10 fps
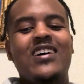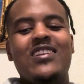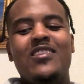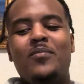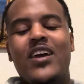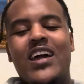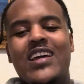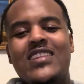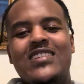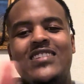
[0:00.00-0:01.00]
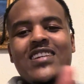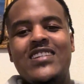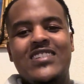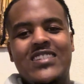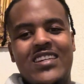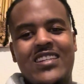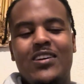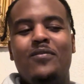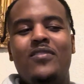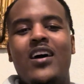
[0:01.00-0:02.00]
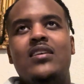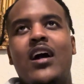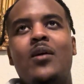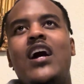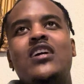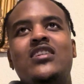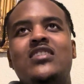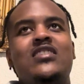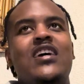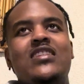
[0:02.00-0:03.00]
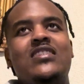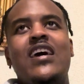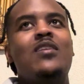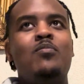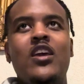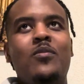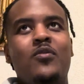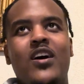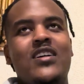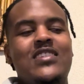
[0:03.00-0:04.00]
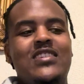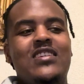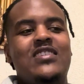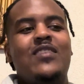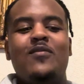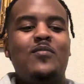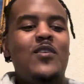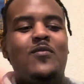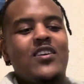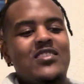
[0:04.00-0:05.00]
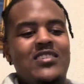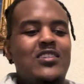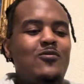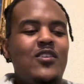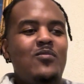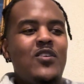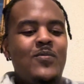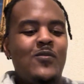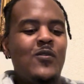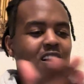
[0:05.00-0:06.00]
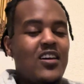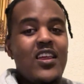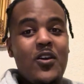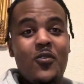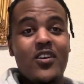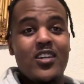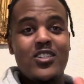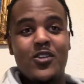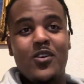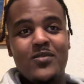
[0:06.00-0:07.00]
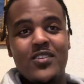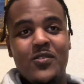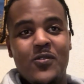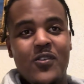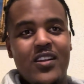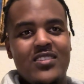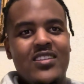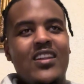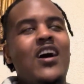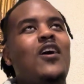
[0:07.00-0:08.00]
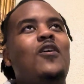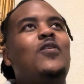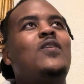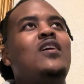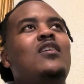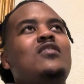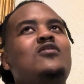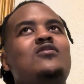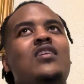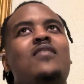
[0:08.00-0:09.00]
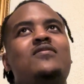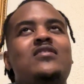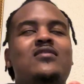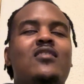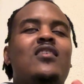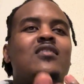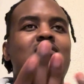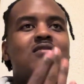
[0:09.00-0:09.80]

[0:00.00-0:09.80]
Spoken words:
the behind the scenes shit. Stuff that, damn, I can set 10 people, I can set 7 people, I can set 20 people. Are they all going to show up to the call? So now you have to start